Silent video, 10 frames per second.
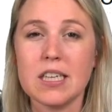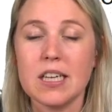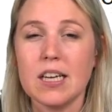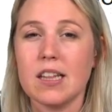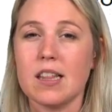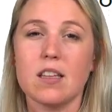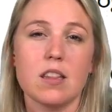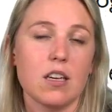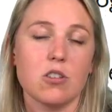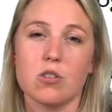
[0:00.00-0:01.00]
I think
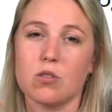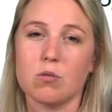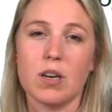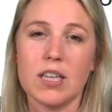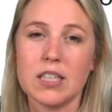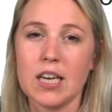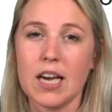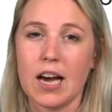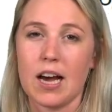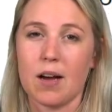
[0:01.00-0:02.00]
they are just great
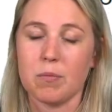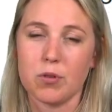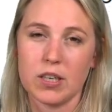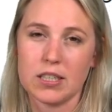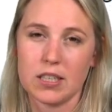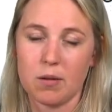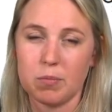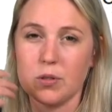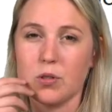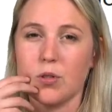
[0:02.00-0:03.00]

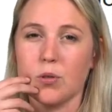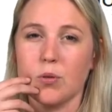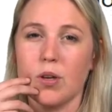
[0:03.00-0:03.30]
examples to